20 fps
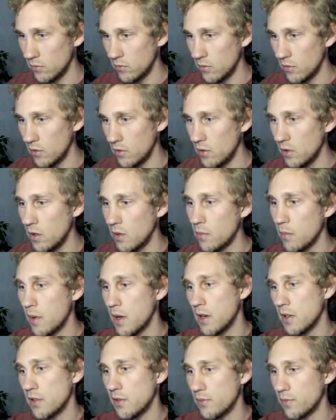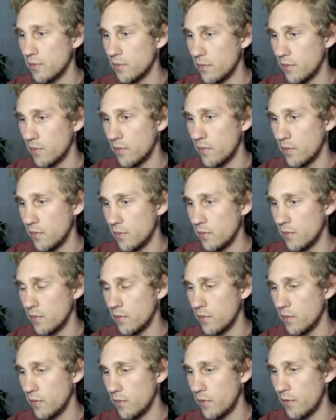do like minus
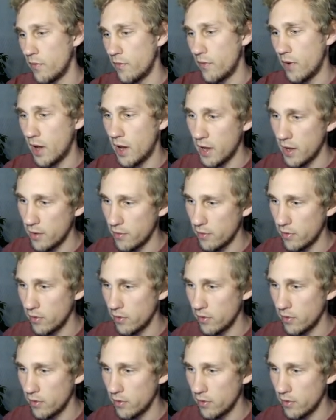5,